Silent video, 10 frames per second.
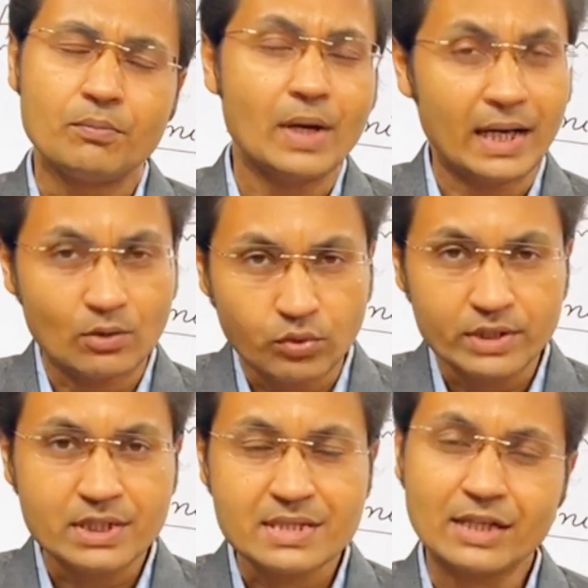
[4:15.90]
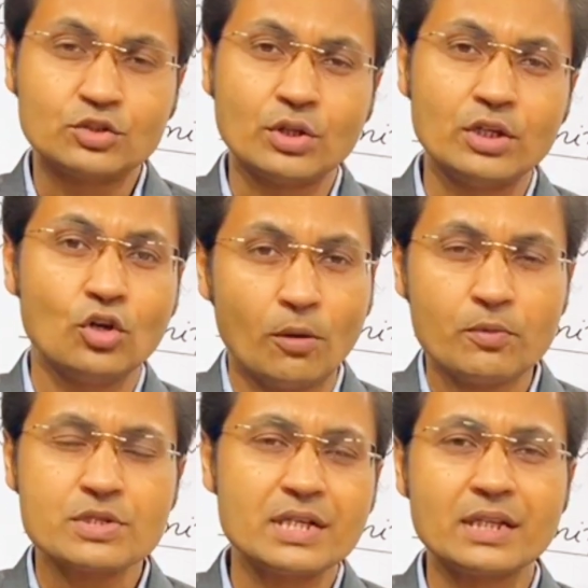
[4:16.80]
and which is actually
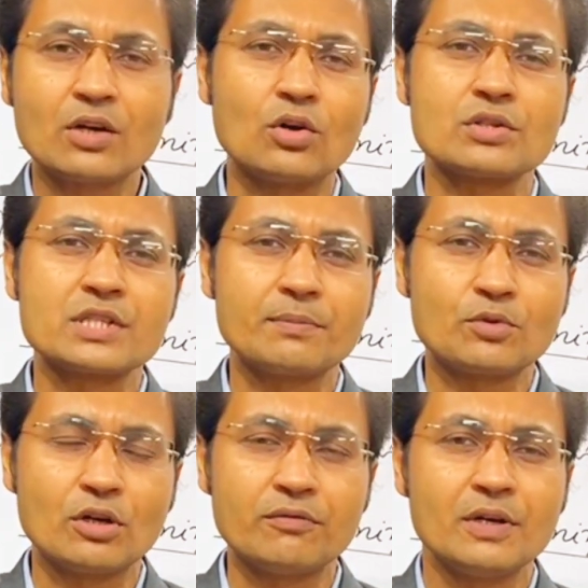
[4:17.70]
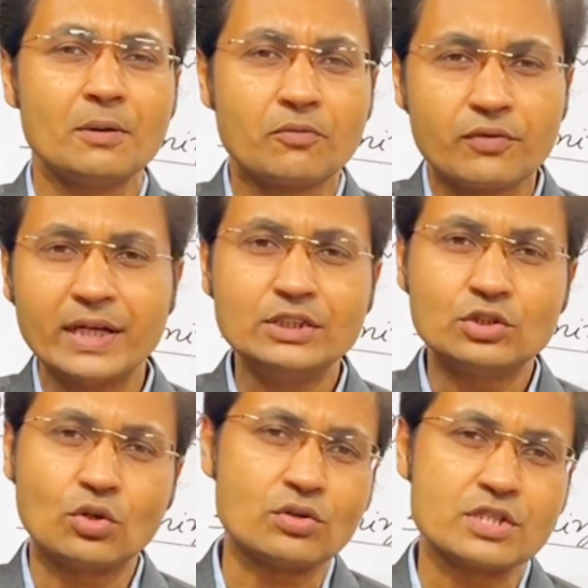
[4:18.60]
opposing the concept of
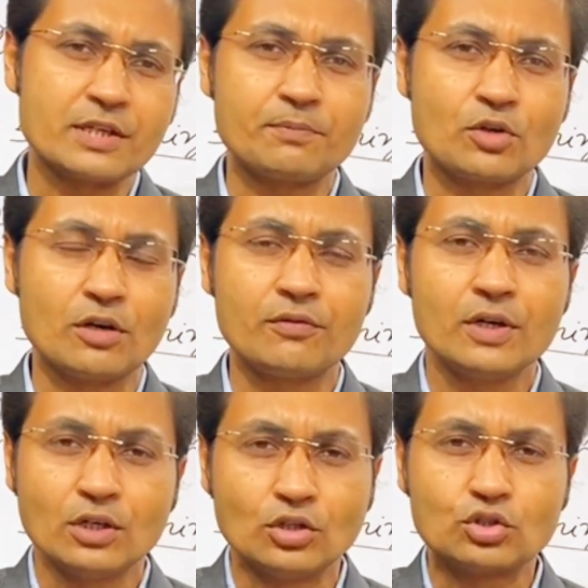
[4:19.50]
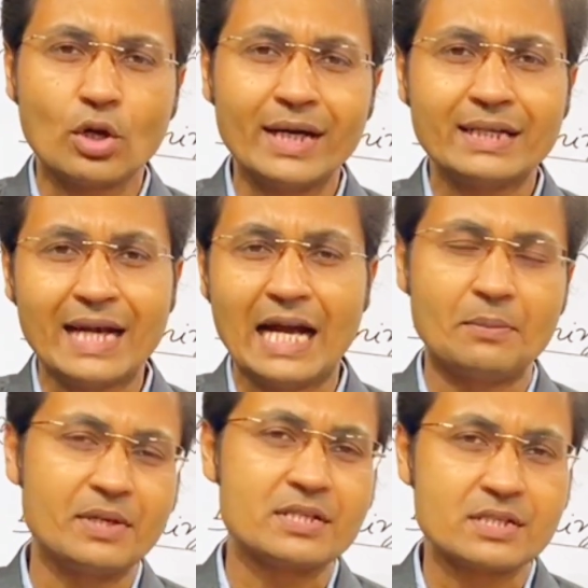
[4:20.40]
French concept of droit
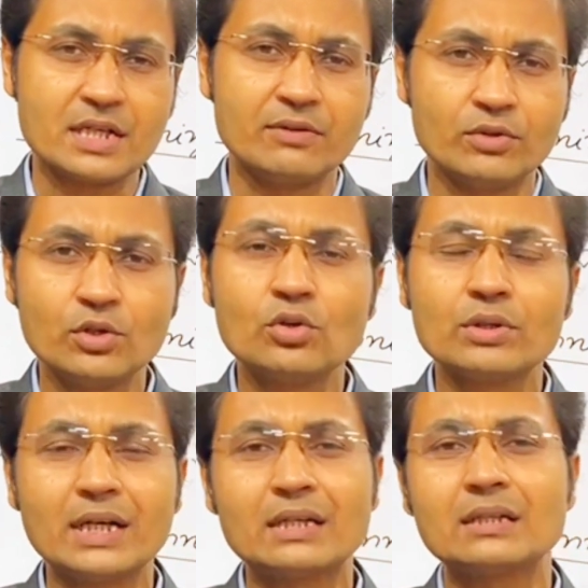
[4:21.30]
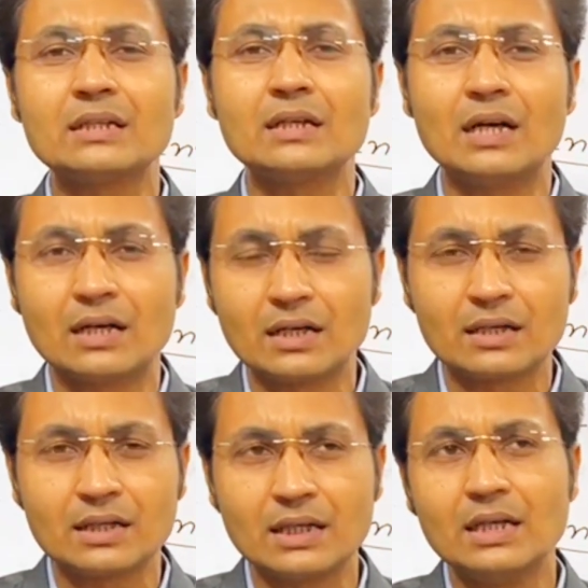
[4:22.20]
administrative. We know that
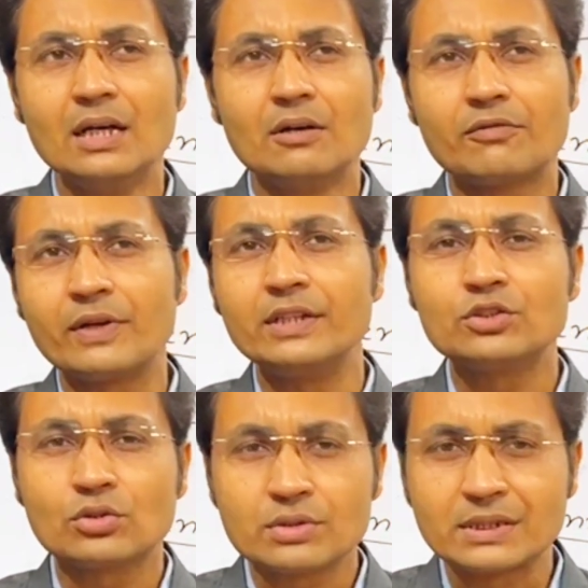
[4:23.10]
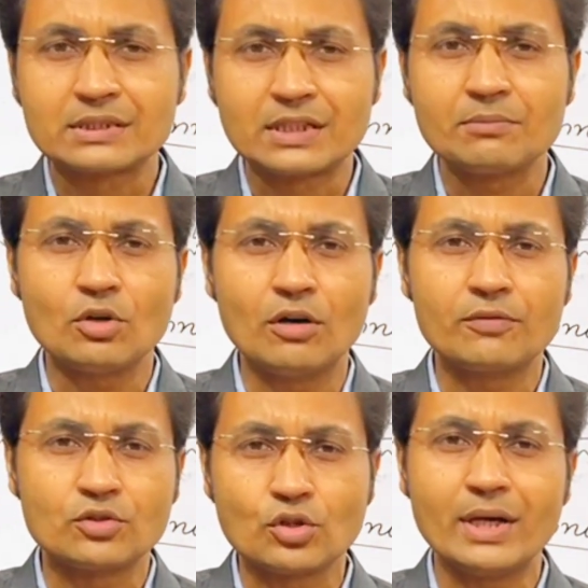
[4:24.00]
under the French system
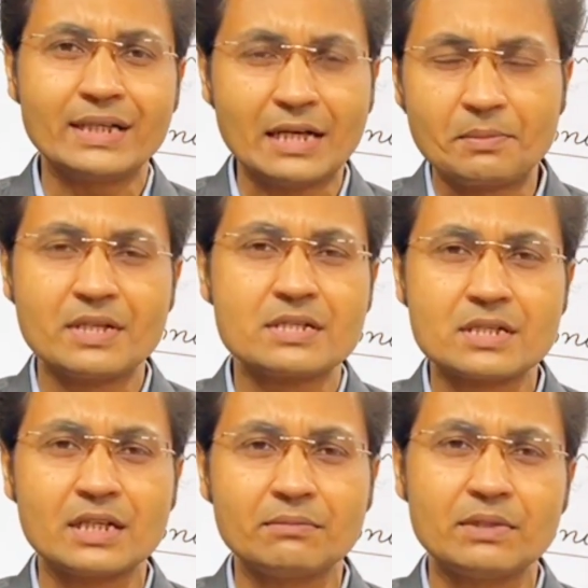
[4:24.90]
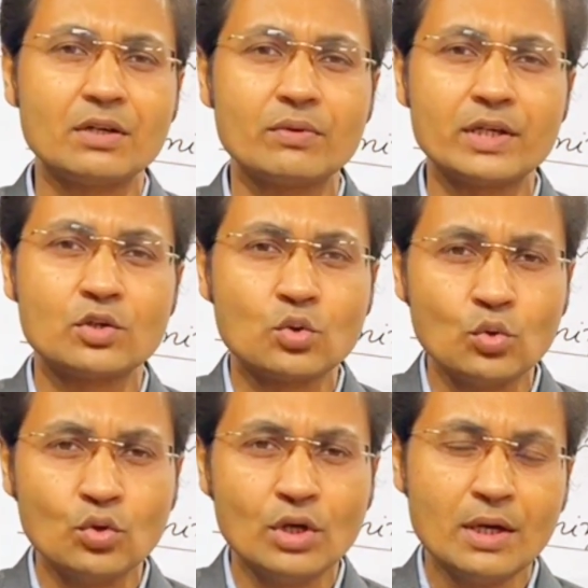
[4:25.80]
of droit administrative, there were
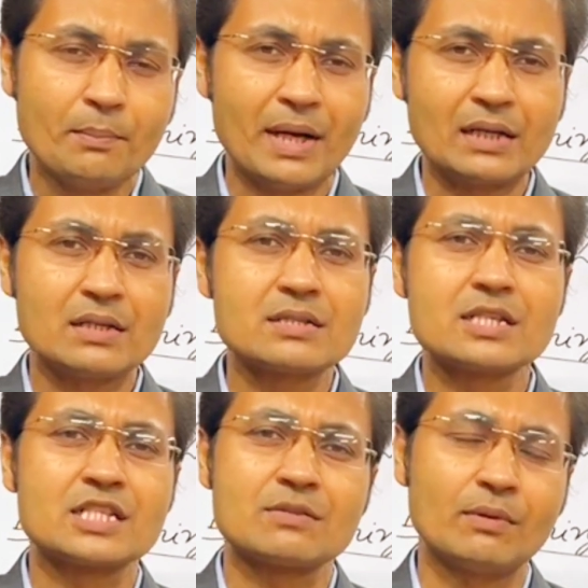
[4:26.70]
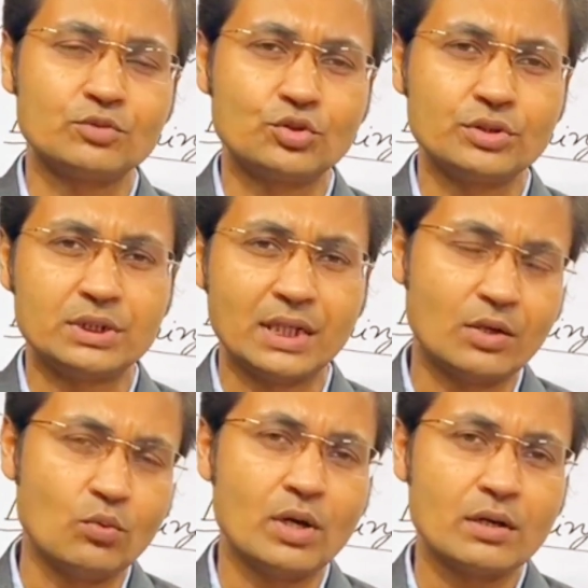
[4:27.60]
two parallel system of
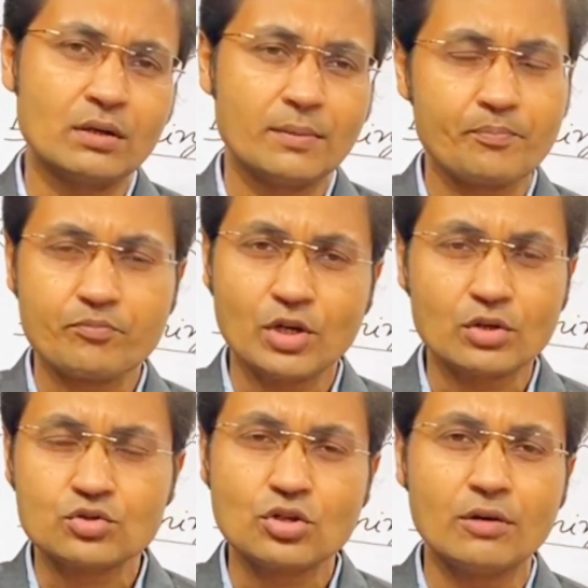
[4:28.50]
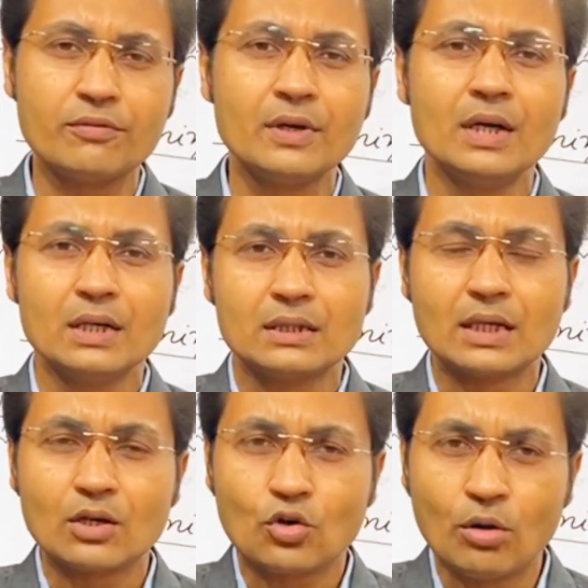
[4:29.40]
judiciary. One belonged to of
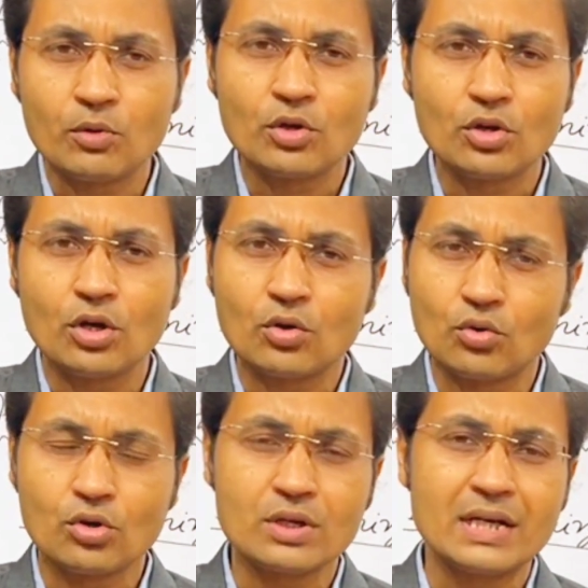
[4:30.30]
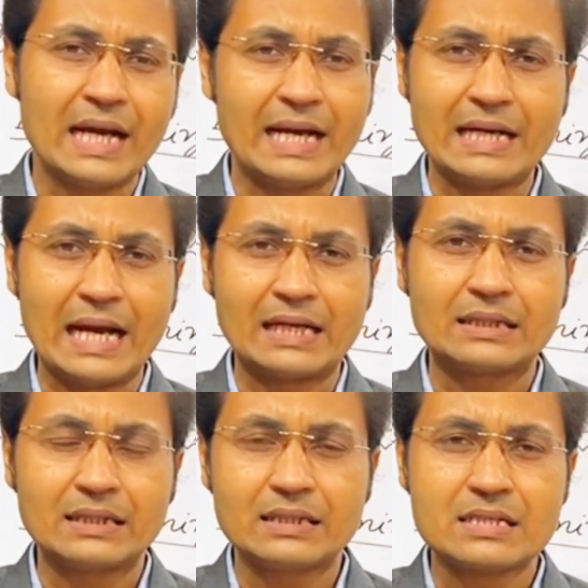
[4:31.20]
the common law court and
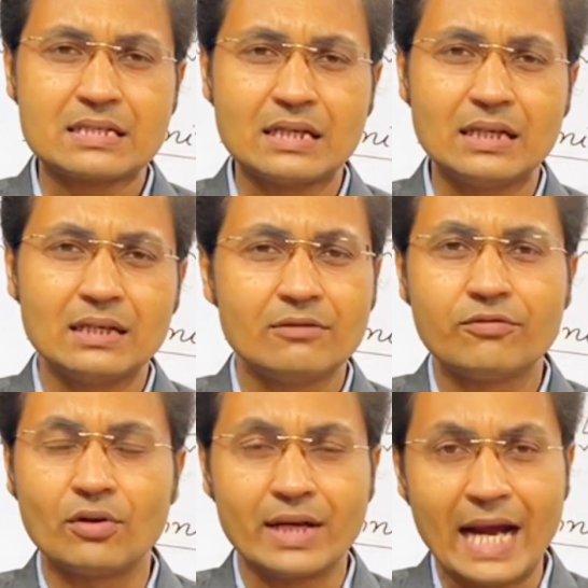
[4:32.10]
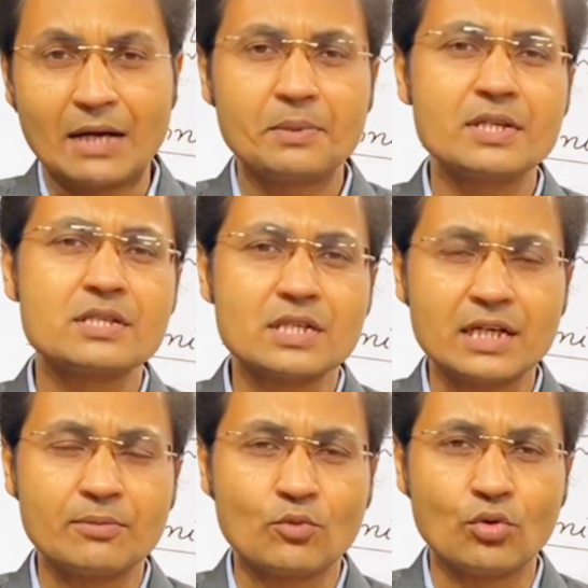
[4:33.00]
another is the for
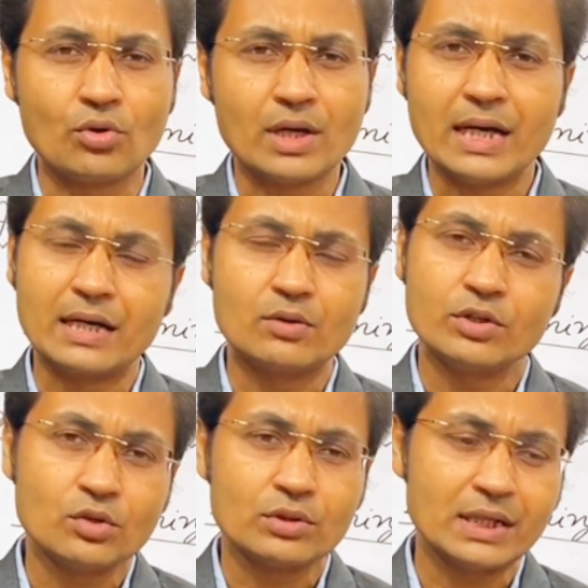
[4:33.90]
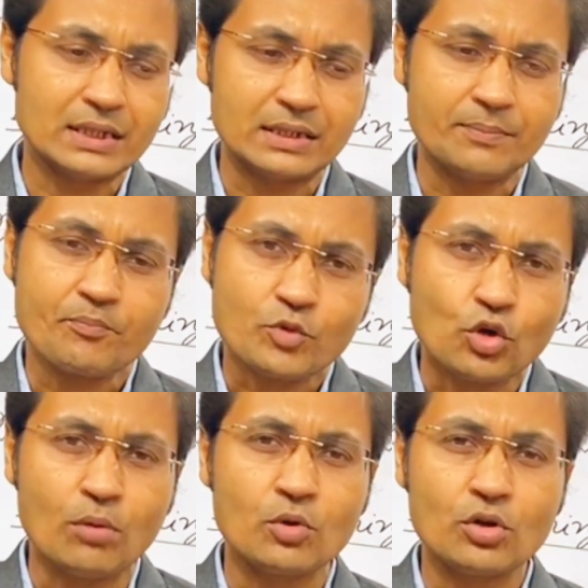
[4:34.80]
administrative court. And we know that in
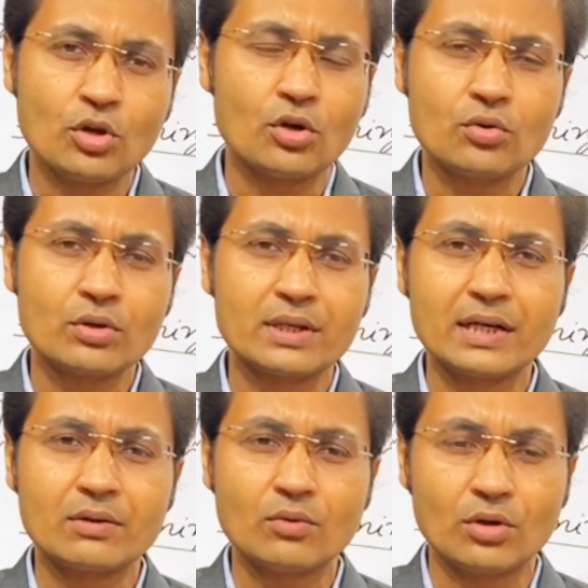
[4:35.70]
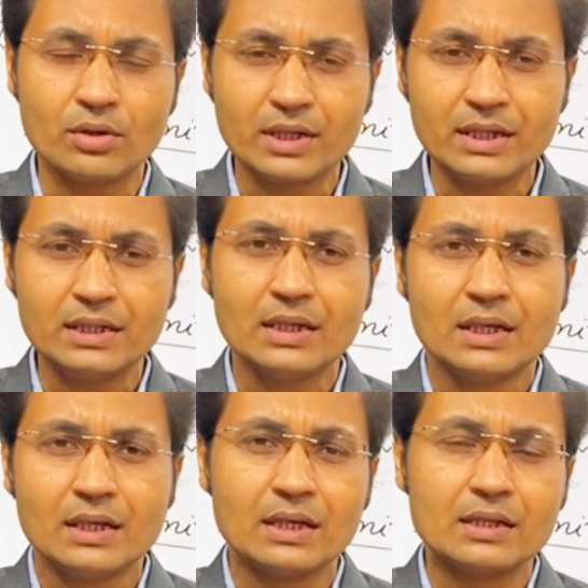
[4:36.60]
common law court there
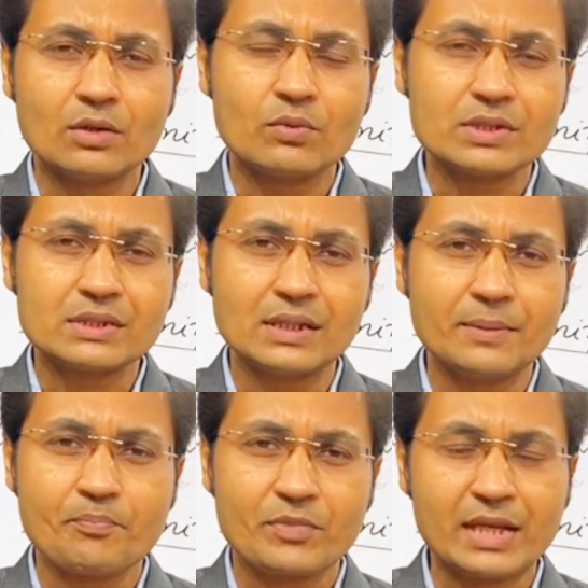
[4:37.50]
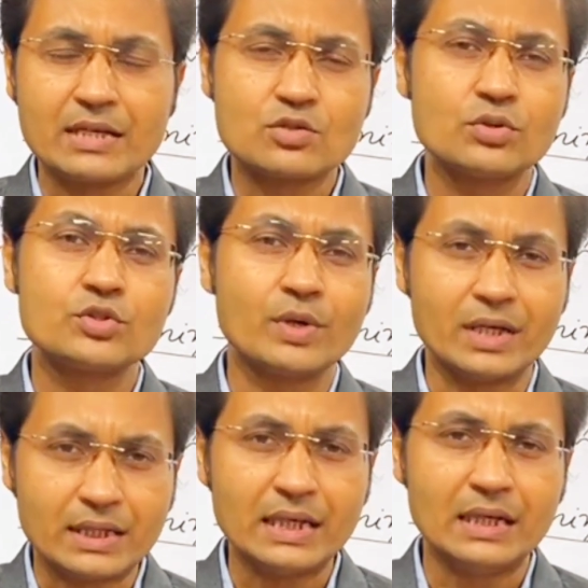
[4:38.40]
was the case which were
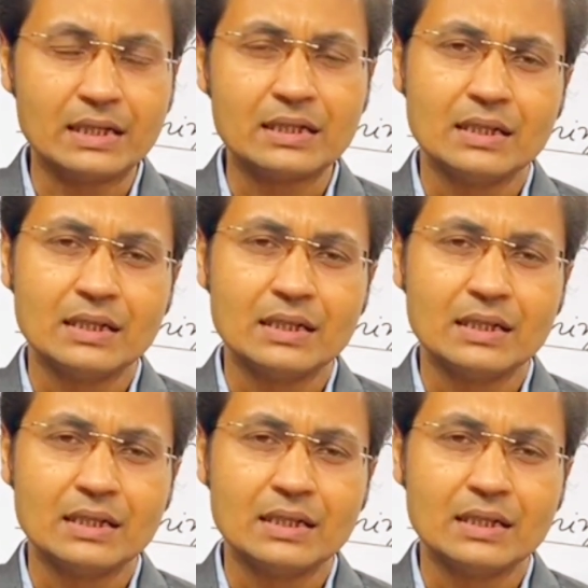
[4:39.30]
dealt,